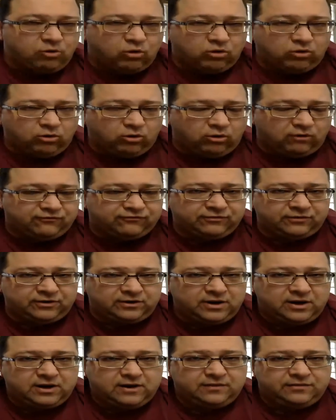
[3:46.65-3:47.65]
more
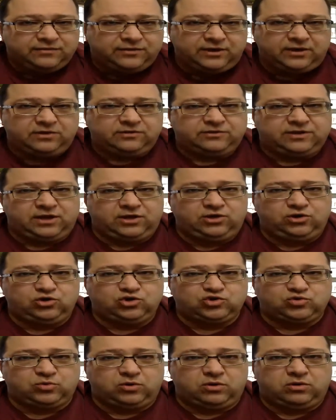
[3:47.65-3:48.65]
often than, than
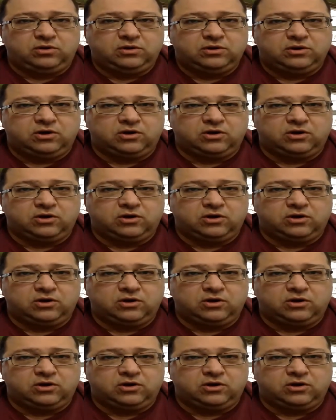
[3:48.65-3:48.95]
usual?